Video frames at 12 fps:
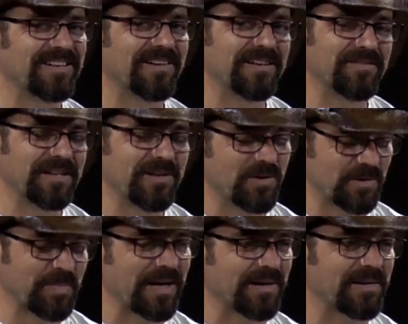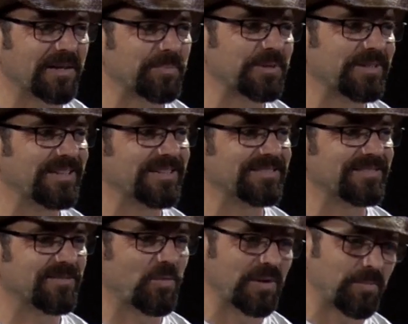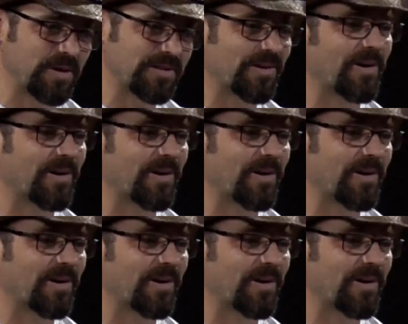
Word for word: I got everything hooked back up and went and plugged